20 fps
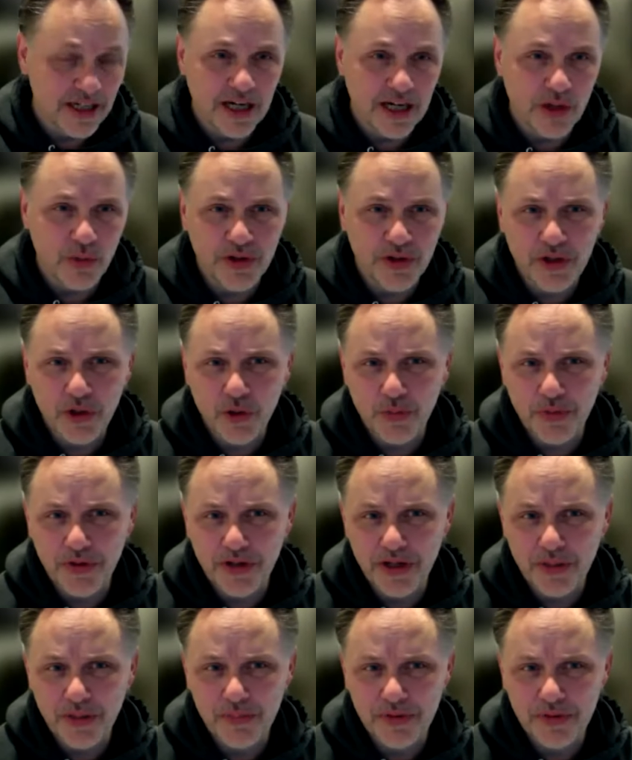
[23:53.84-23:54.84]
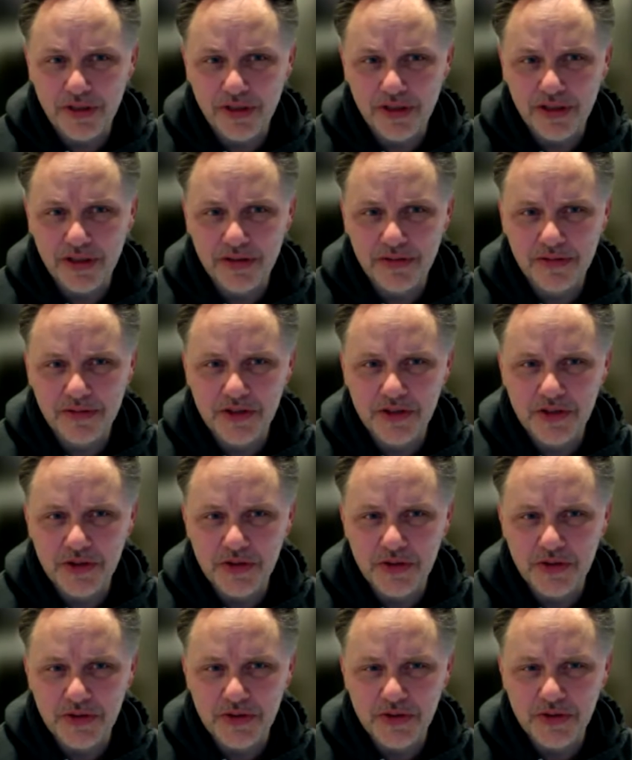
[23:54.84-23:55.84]
I want to open it up
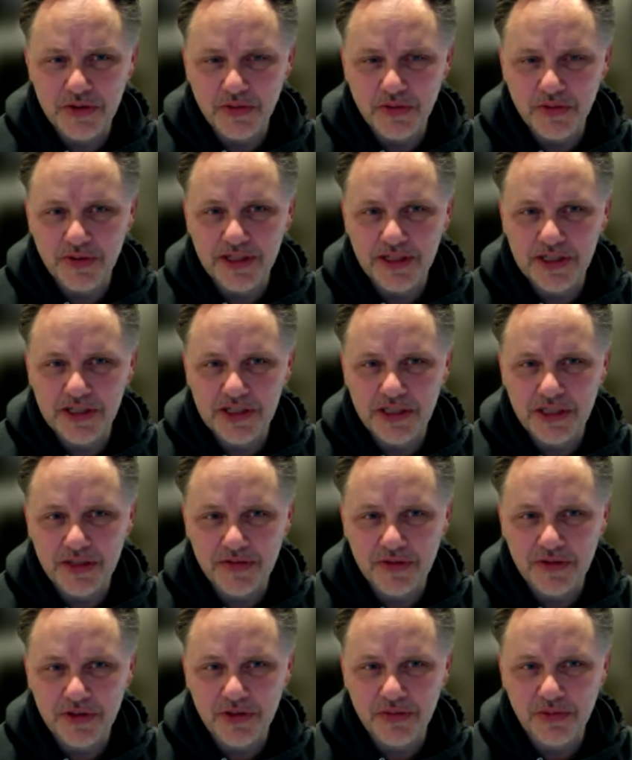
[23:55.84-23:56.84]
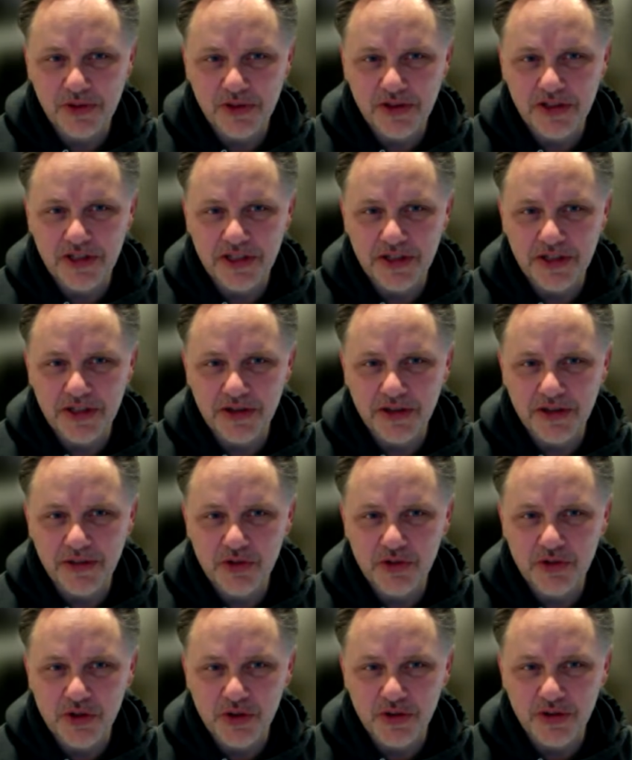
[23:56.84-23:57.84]
to the rest of the community here, and I'm
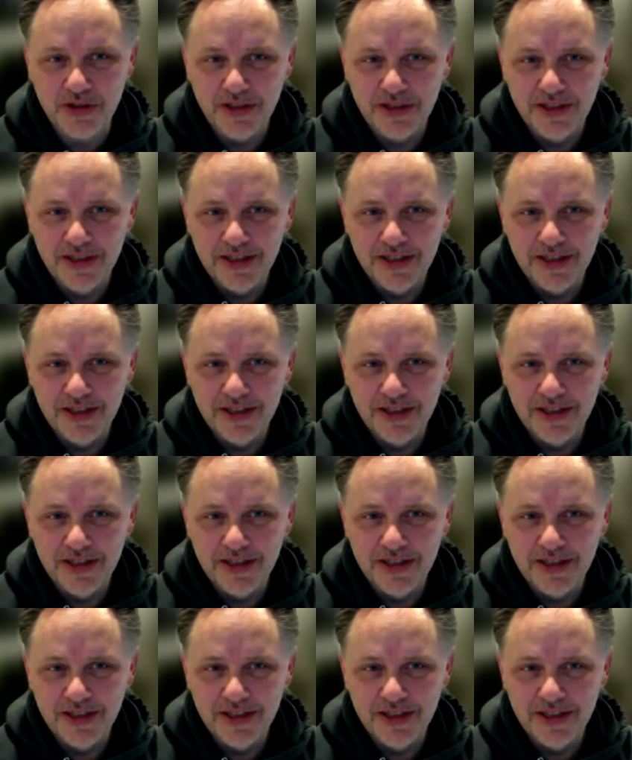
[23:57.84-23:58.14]
sure